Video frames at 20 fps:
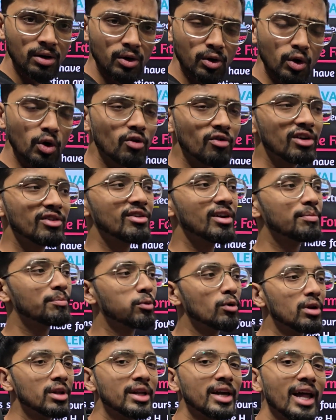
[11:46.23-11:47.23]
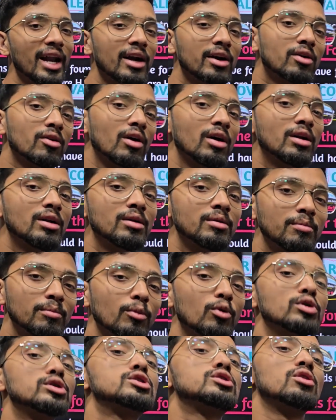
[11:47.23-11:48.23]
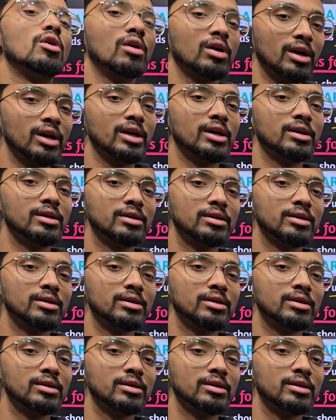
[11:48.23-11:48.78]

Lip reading: No one will pull the electron more strongly.